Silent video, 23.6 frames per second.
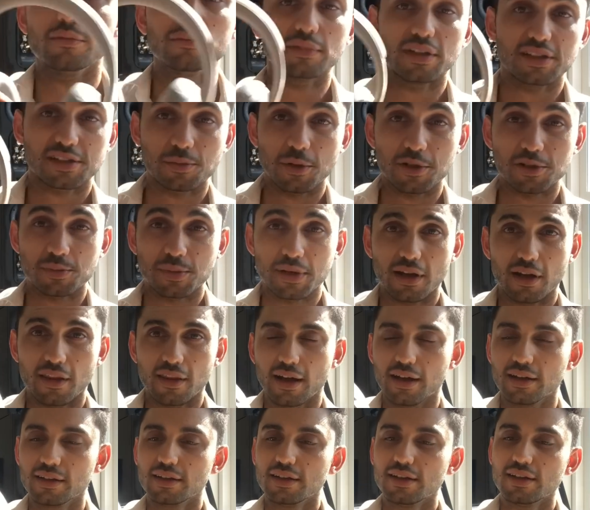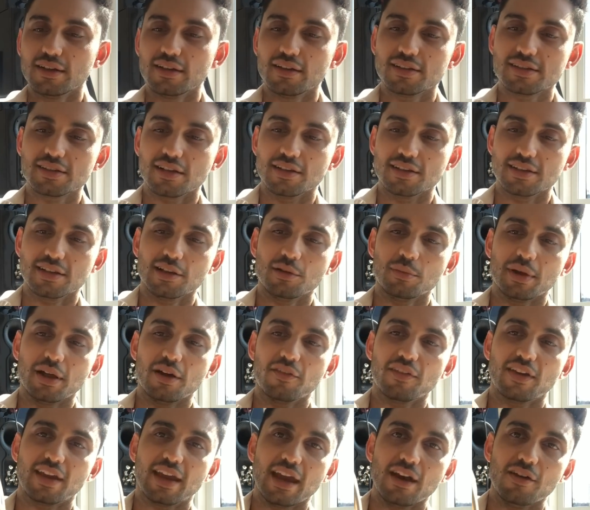it's supposed to be like that. So there's a little bit
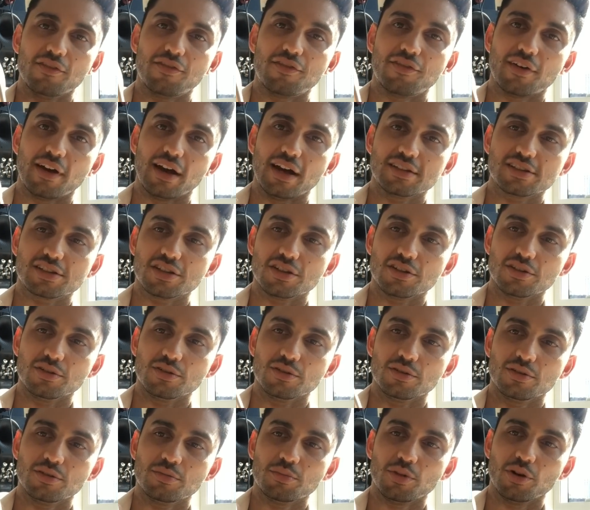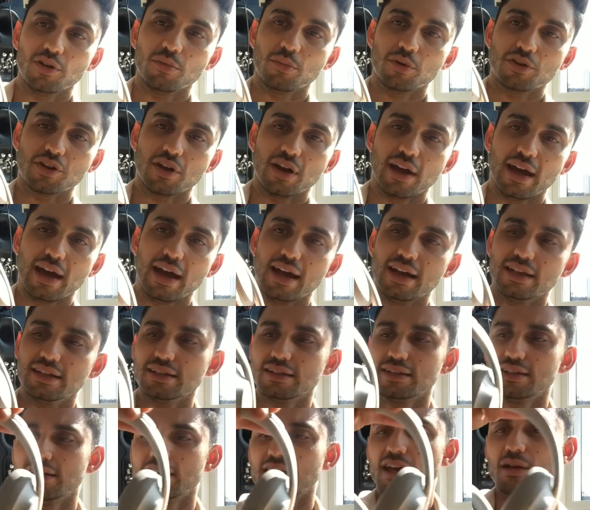of give as you put them on your head.
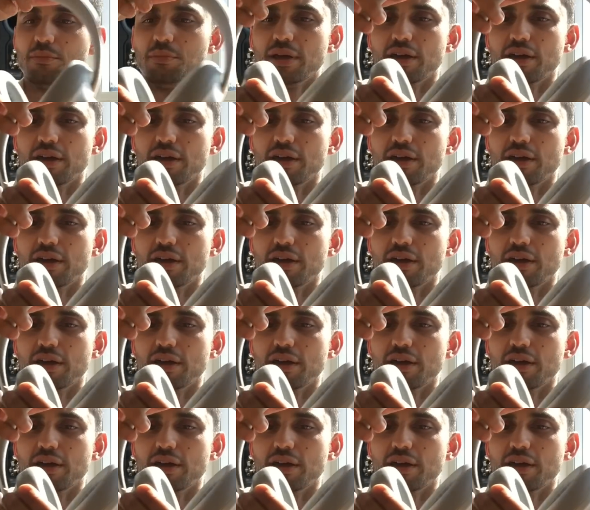It